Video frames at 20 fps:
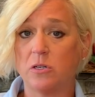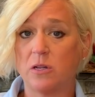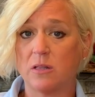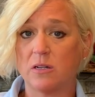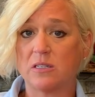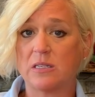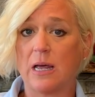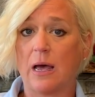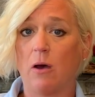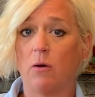to the
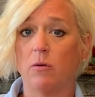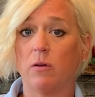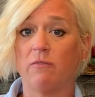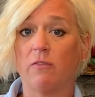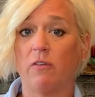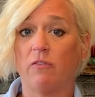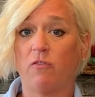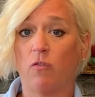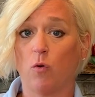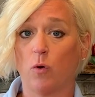sound of a
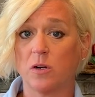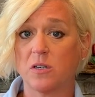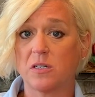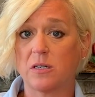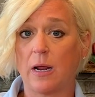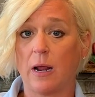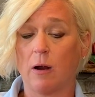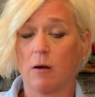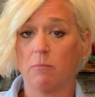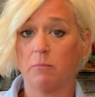forced
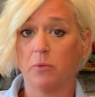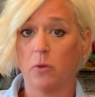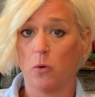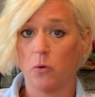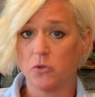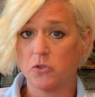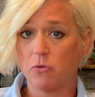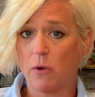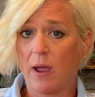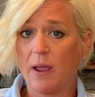air blow
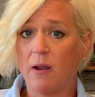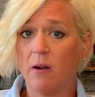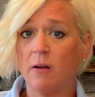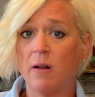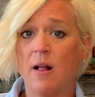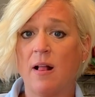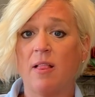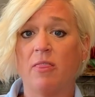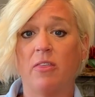dryer.